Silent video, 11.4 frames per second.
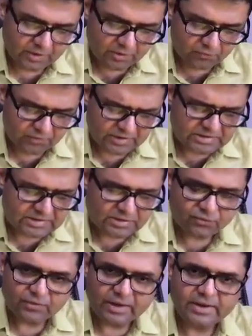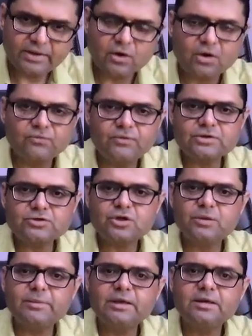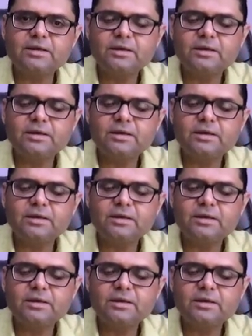First is a very obvious topic,